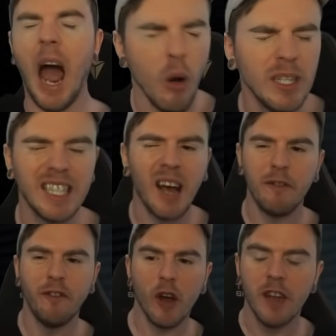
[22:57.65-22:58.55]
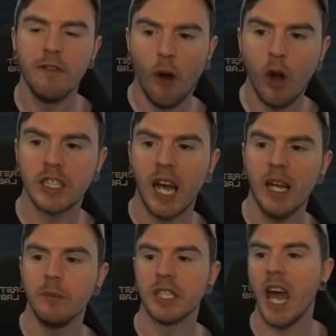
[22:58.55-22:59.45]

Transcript: How is that fucking four times?